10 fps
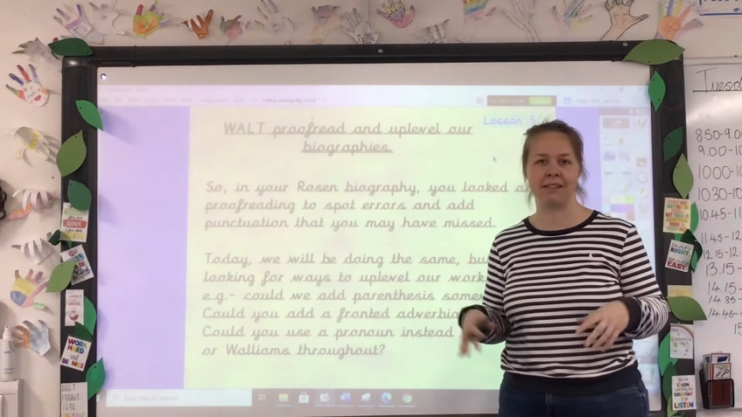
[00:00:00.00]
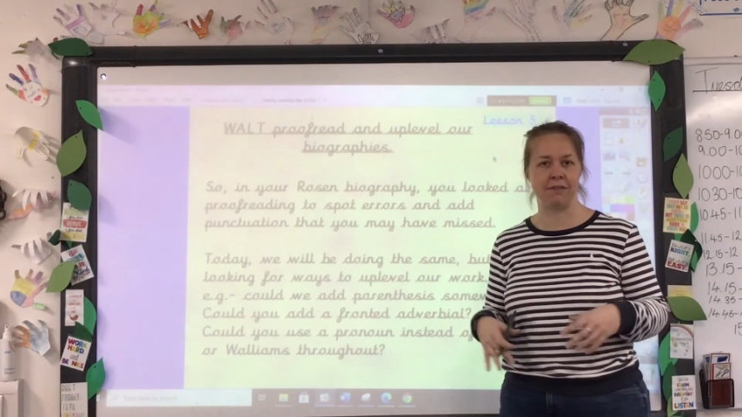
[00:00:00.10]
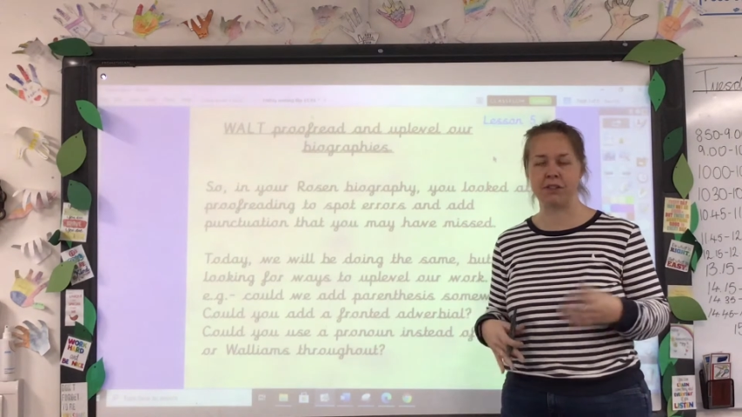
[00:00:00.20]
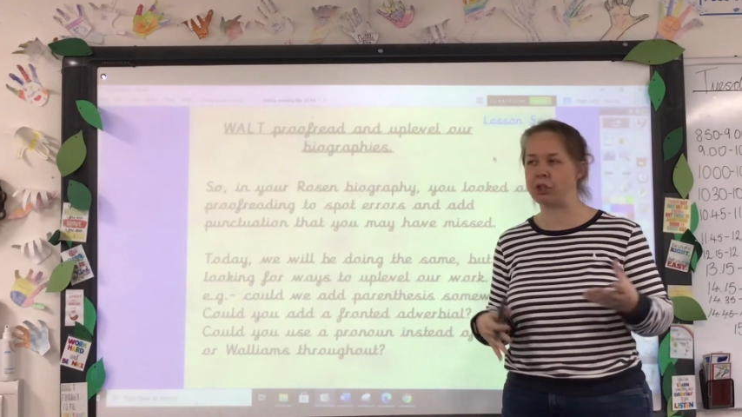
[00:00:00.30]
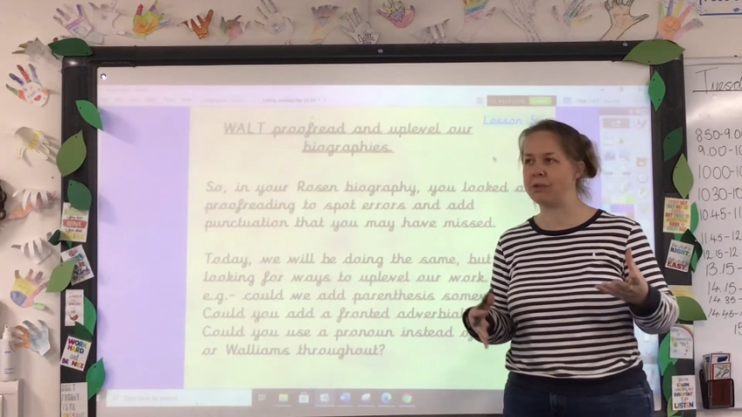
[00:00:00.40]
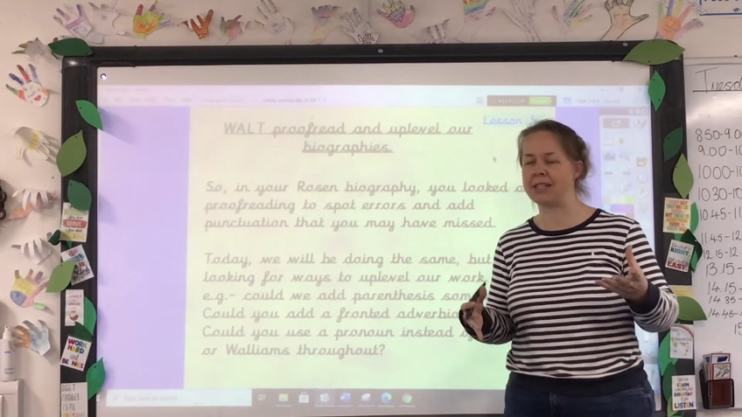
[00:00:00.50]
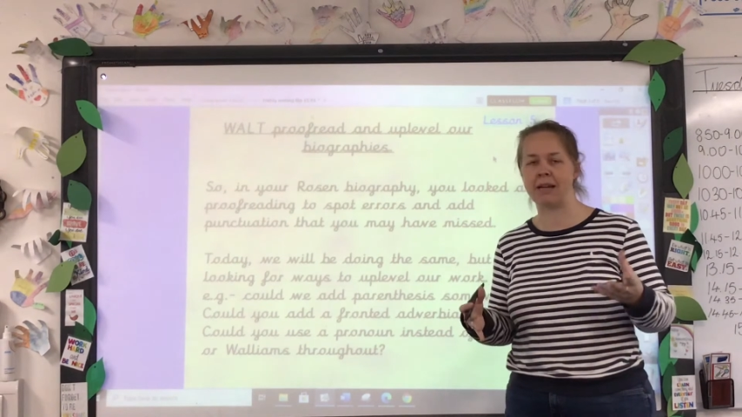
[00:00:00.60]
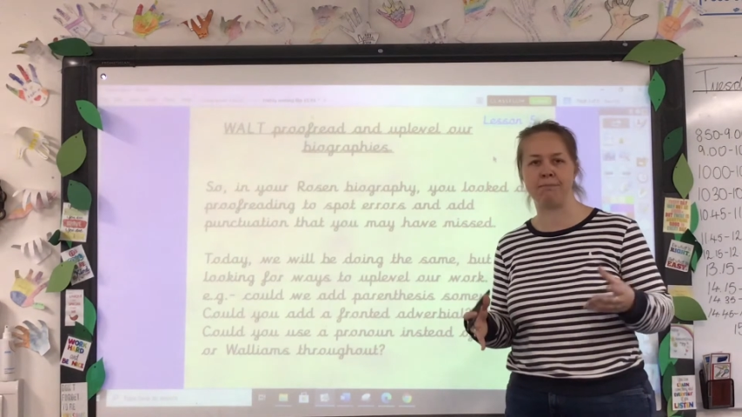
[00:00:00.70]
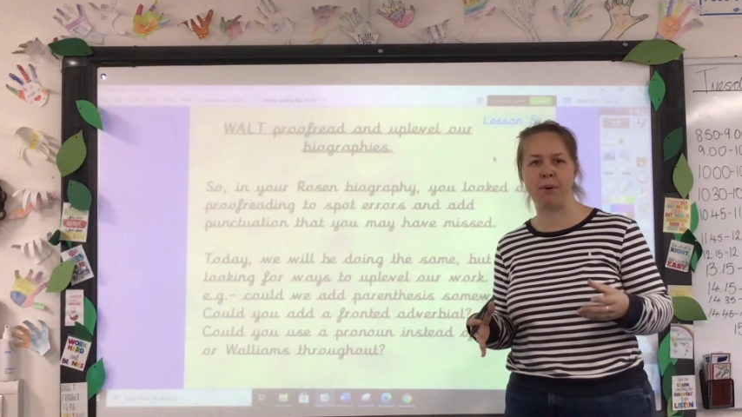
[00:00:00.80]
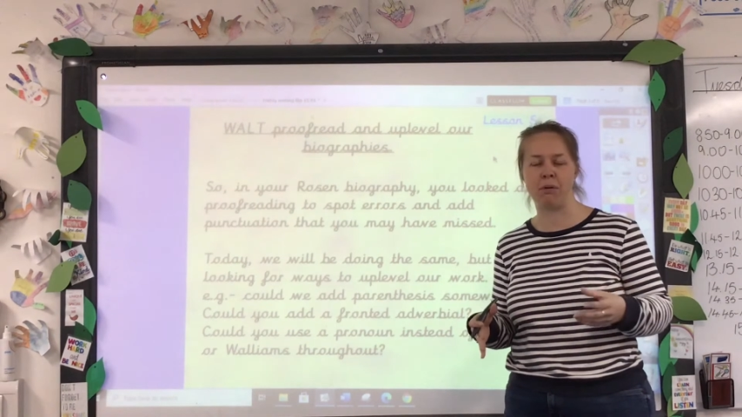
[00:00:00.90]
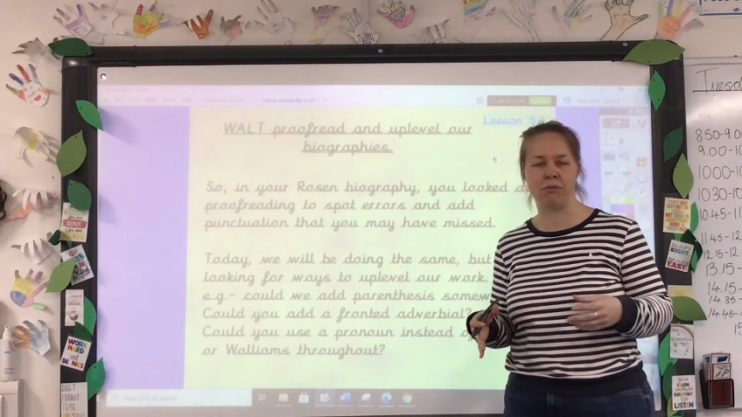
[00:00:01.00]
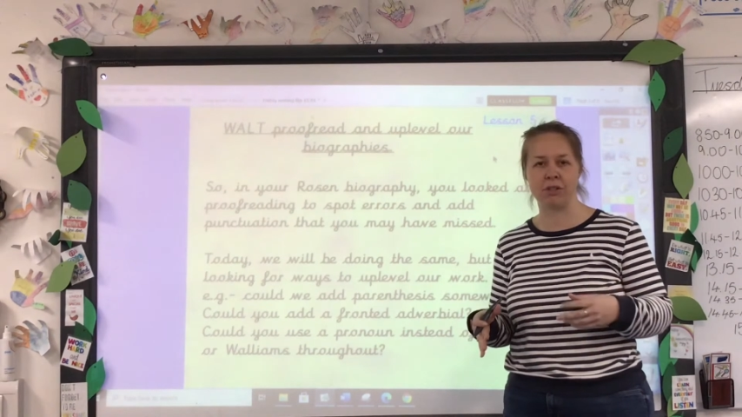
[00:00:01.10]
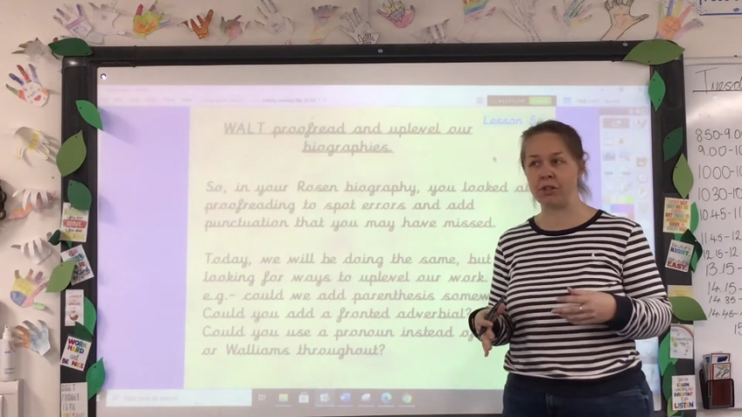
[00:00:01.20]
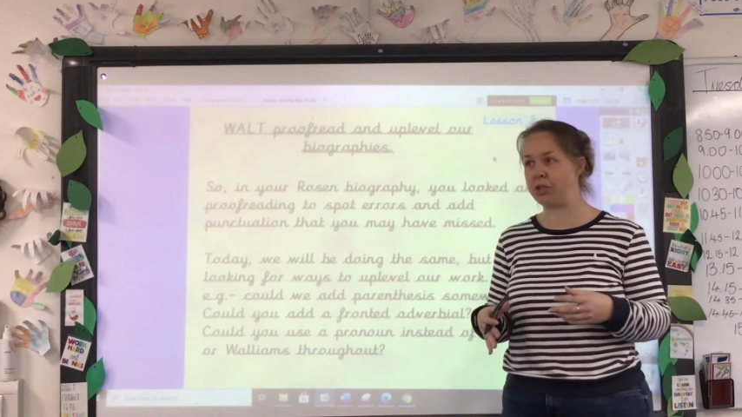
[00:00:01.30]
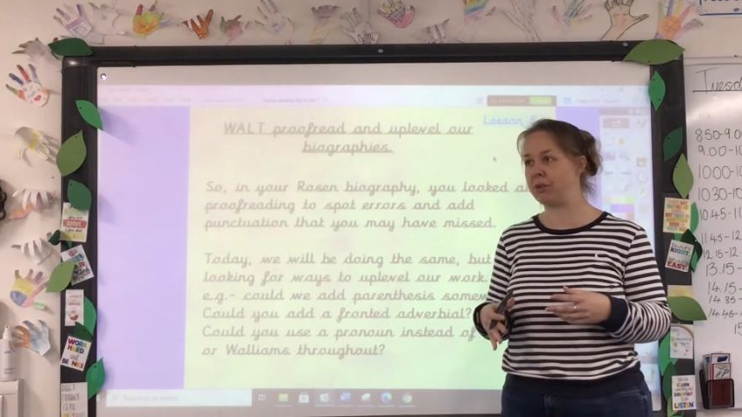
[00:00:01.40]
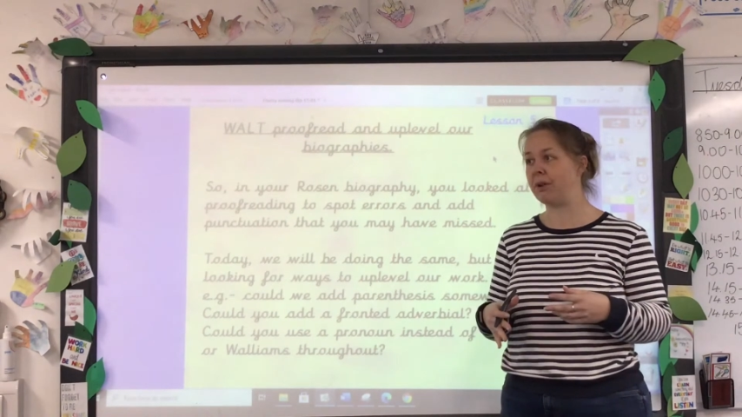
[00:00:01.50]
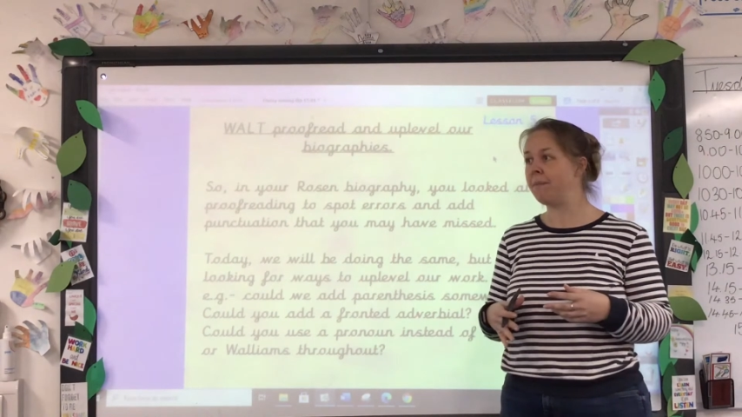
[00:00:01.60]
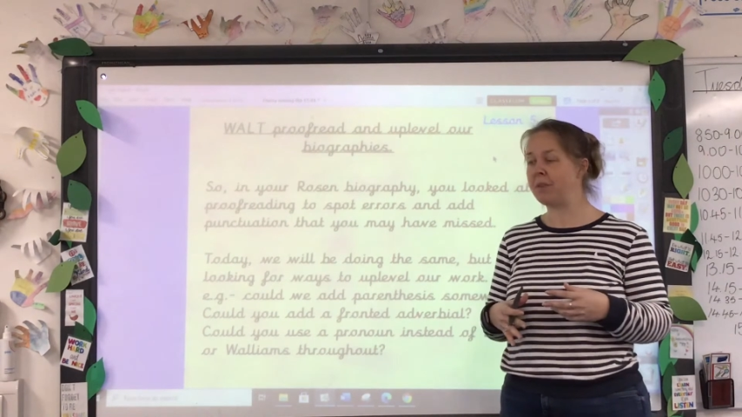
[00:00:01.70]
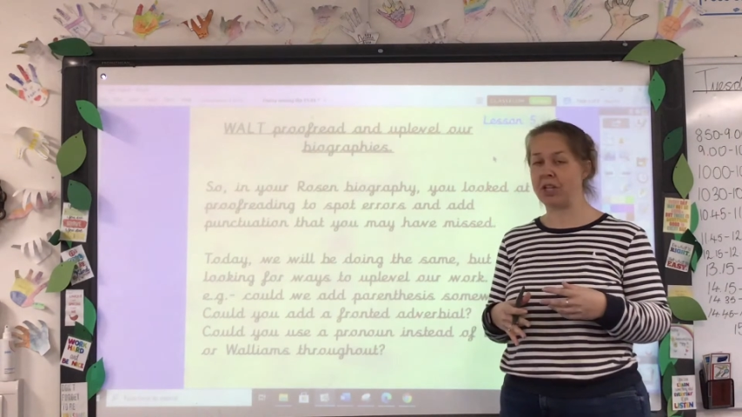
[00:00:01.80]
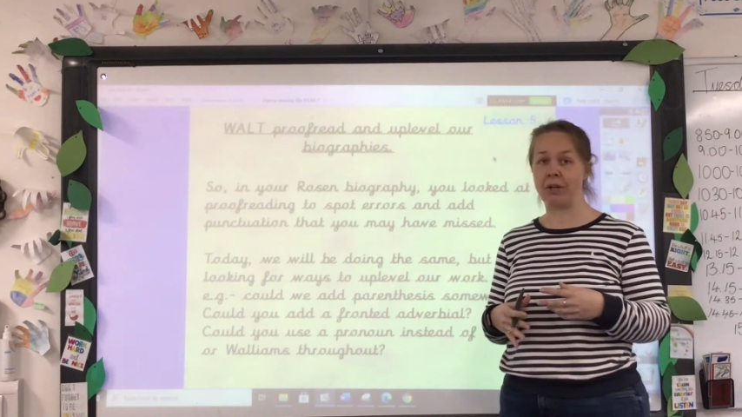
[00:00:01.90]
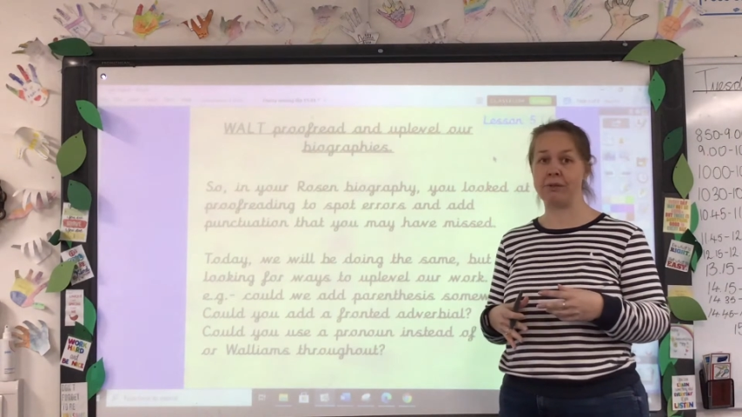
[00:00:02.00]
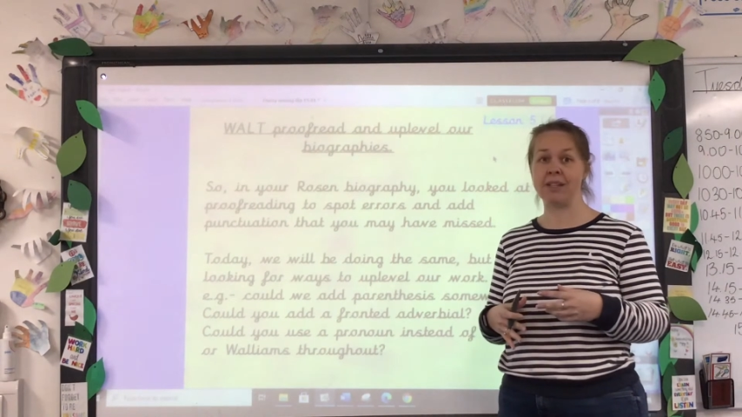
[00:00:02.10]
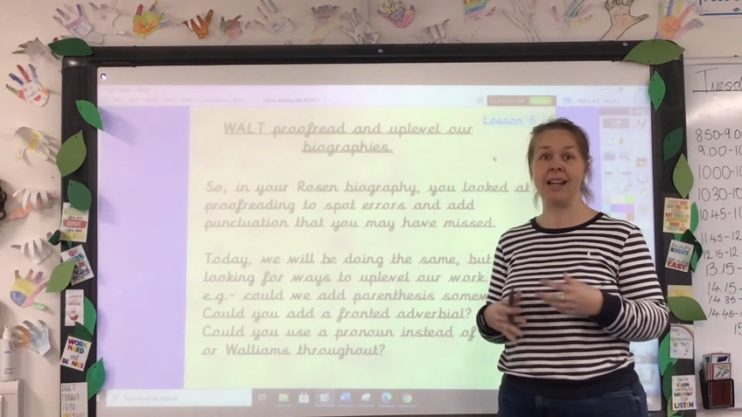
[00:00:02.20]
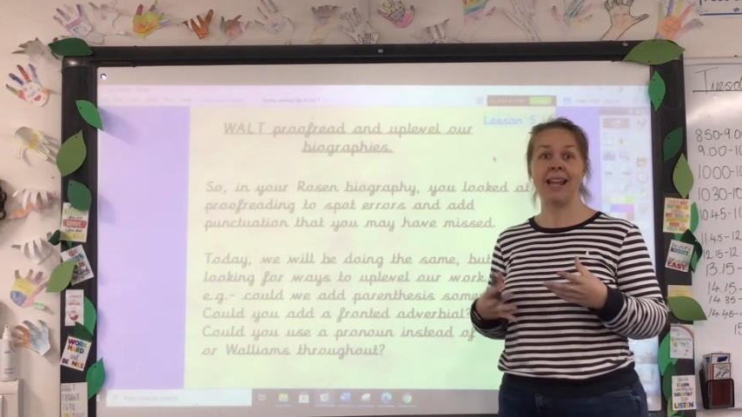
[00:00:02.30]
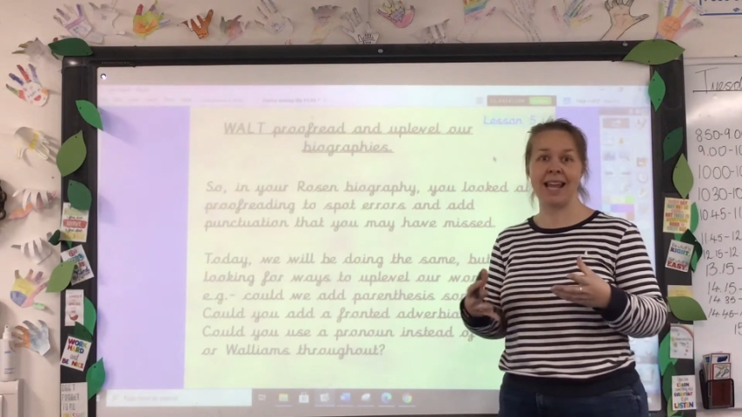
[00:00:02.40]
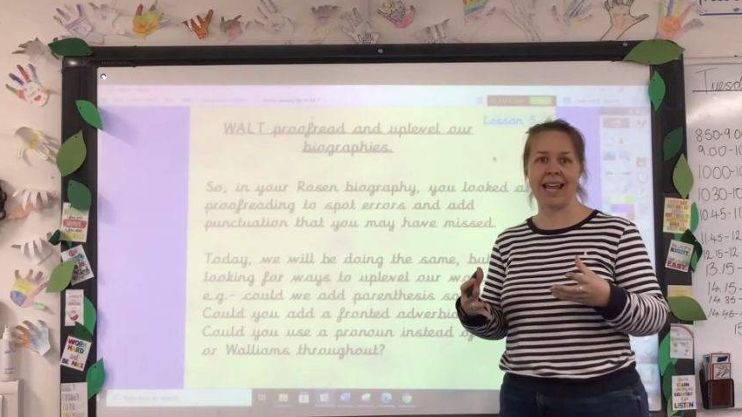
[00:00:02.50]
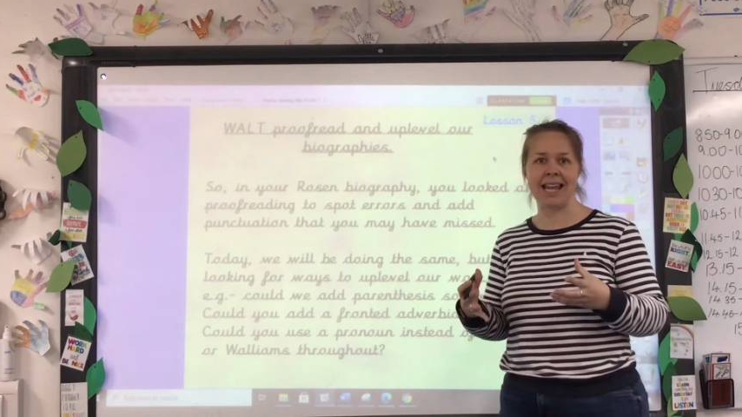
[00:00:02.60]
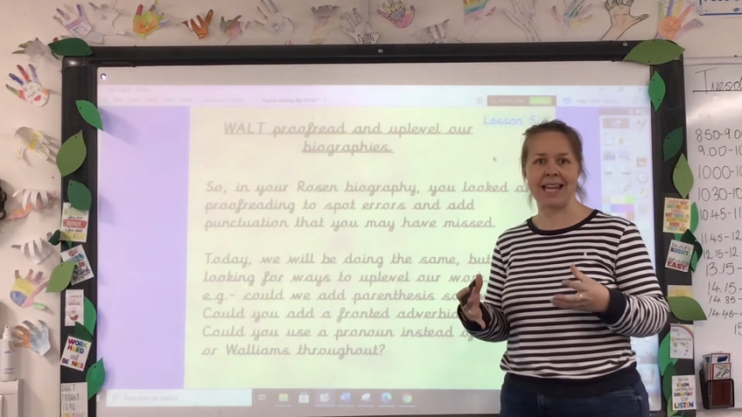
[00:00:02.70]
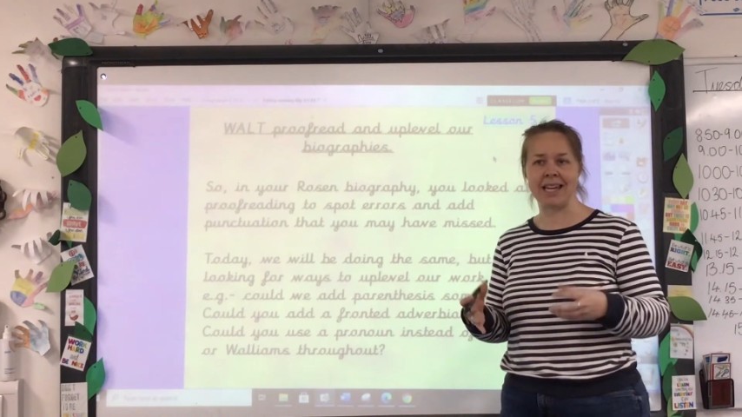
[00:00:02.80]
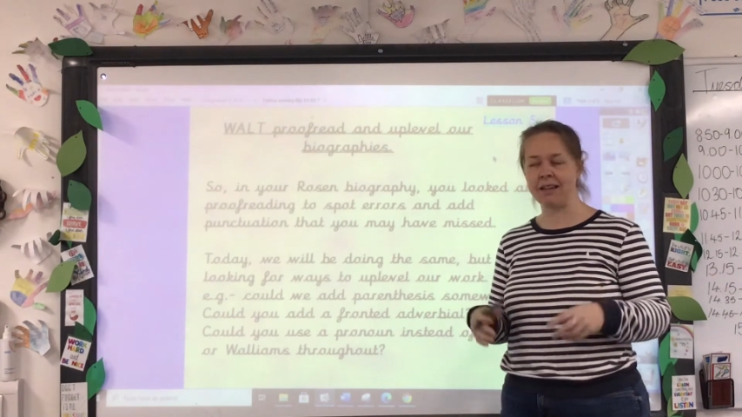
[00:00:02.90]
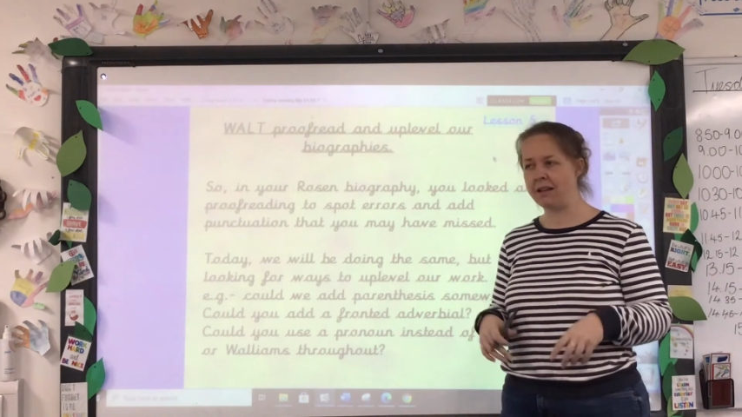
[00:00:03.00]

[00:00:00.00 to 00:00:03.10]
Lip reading: If it's Usain Bolt, could you use he